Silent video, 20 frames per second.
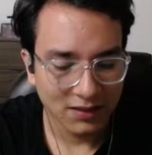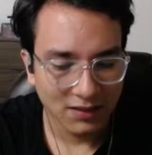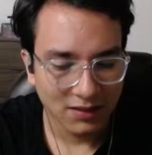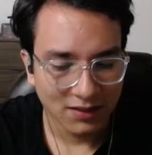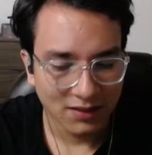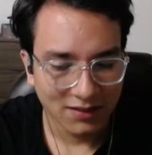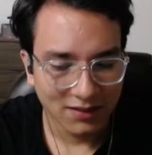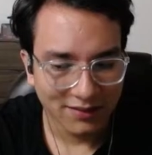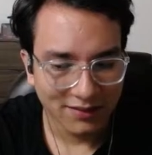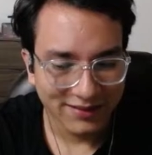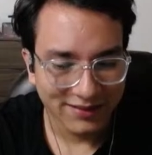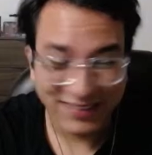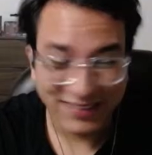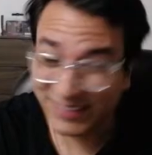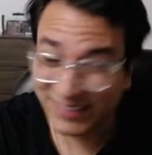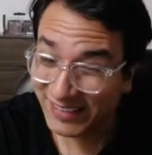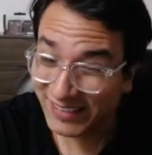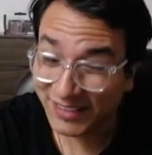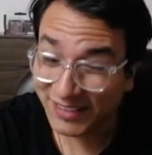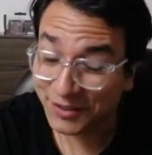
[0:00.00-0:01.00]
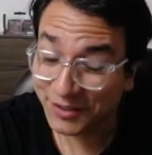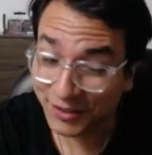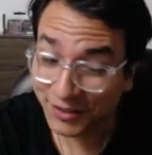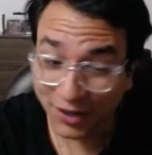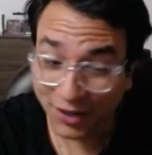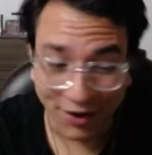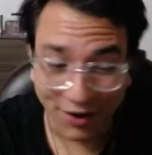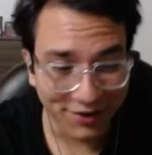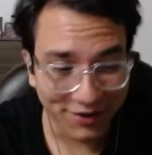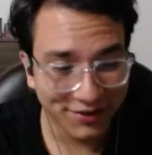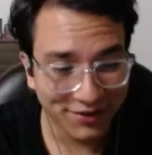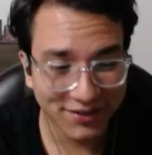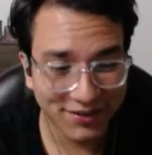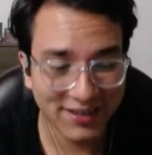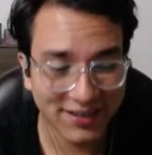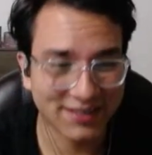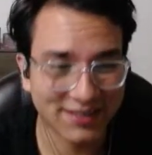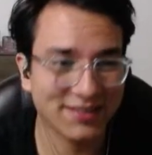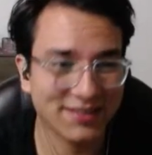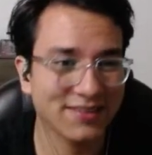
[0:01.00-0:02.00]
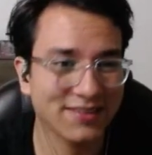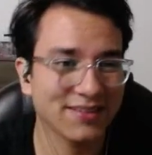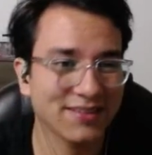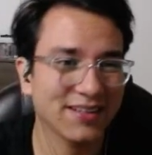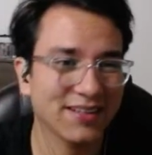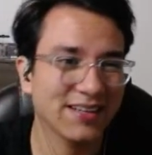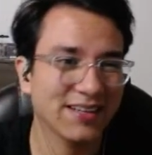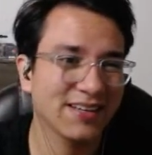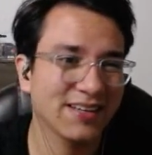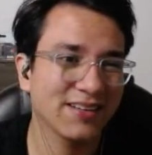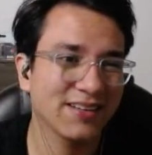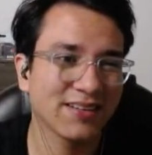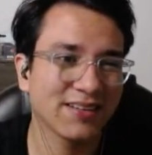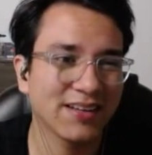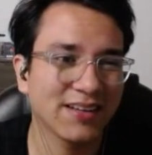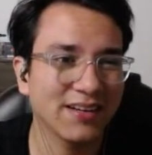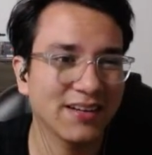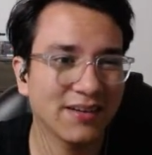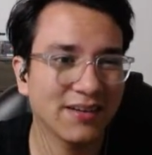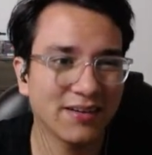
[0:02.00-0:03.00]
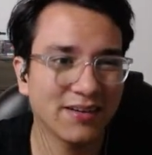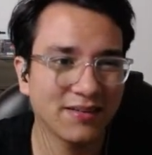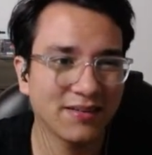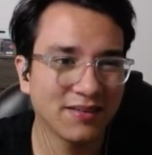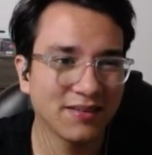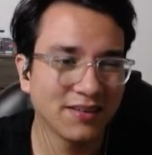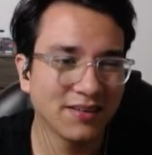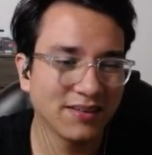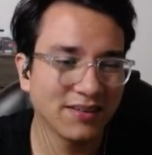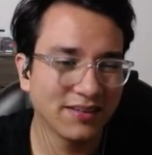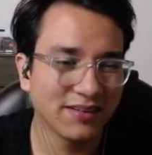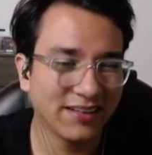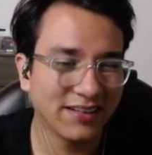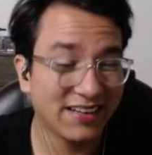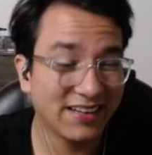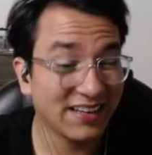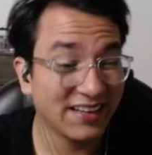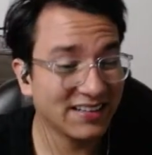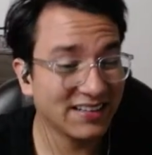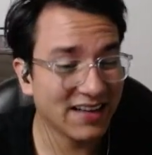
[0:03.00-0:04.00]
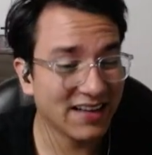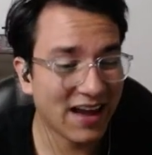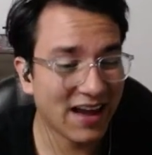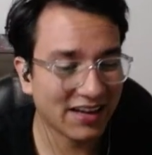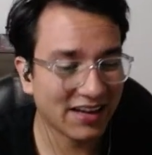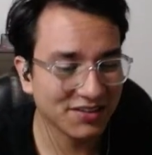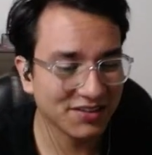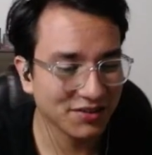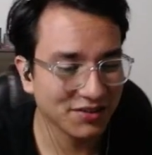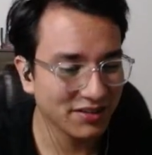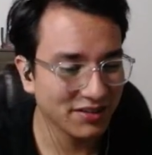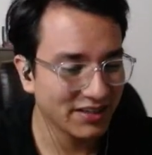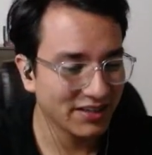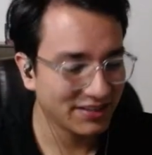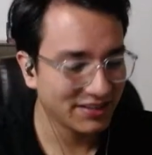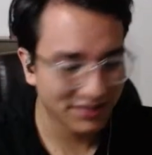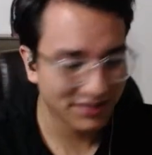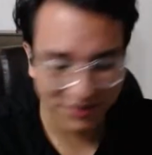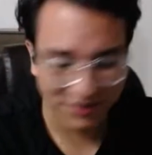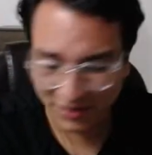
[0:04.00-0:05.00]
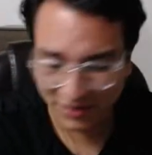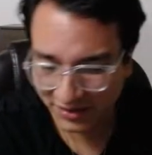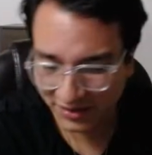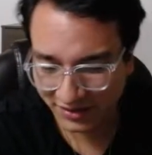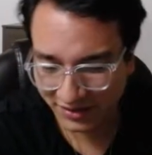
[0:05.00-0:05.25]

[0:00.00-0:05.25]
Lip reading: It's hard to test like that it is actually asynchronous.